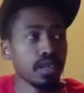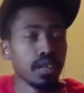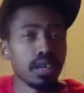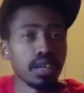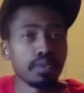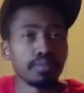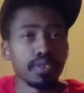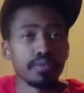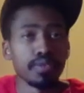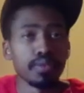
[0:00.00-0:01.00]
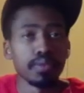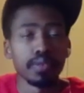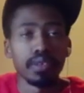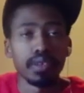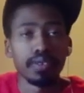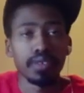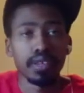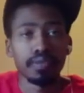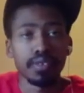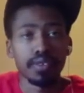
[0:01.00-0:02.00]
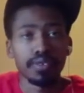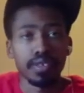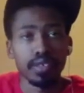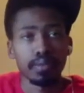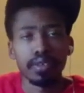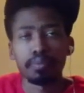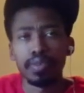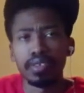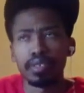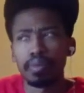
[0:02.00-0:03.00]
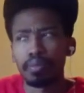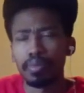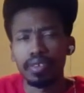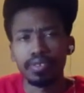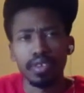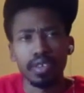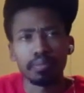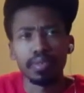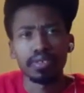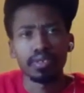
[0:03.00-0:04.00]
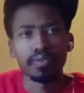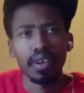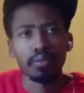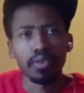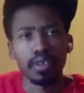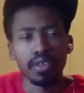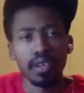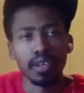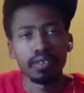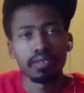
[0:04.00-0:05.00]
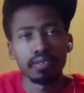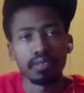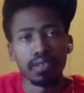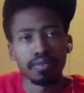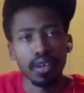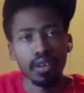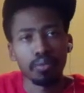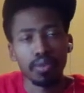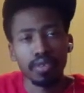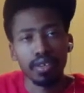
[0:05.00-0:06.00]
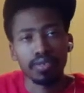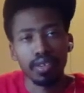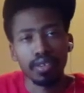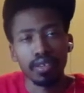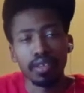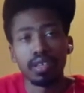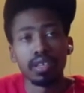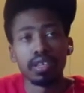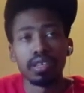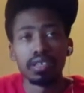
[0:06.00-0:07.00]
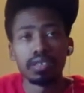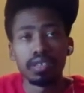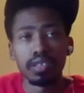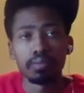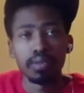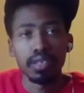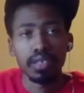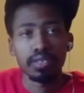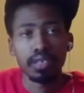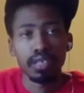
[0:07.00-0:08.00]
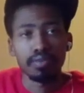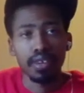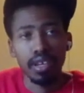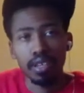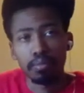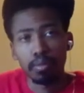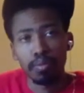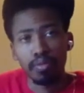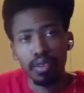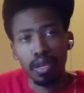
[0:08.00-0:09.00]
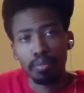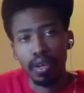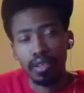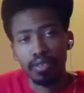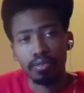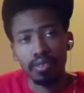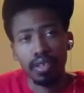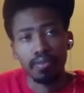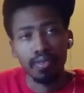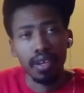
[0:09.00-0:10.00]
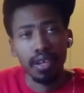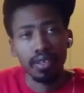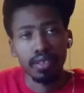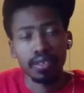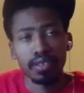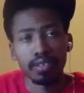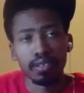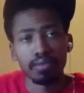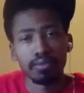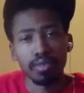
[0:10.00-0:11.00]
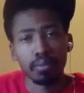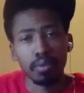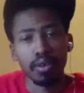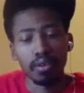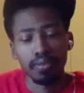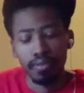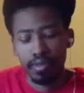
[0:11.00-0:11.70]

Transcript: preview of the NFL season. Well, it depends. It might be a Saturday. It depends on if I work or not. If I don't work that Sunday, then it'll be that Sunday. If not, it'll be before that. I probably have to do it that Friday when I'm off.